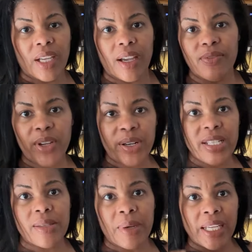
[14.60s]
I'm very
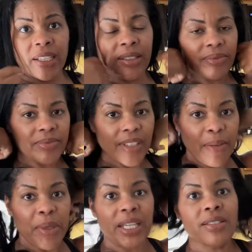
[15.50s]
sweaty. I've
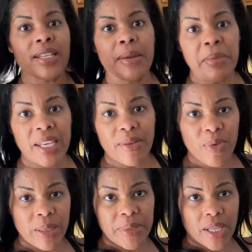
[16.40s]
been outside making
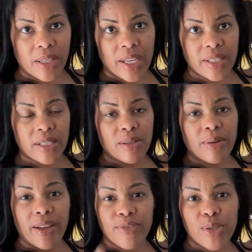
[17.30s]
ribs all day, so I
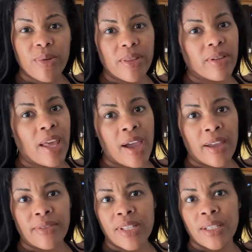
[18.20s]
have two other
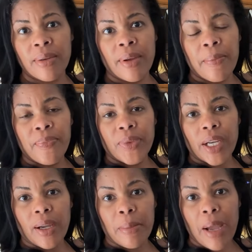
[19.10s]
lives.
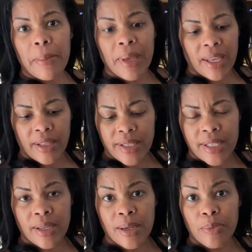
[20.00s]
I made
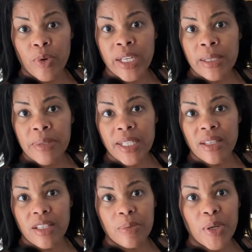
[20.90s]
some ribs in
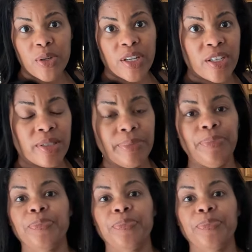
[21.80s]
the smoker.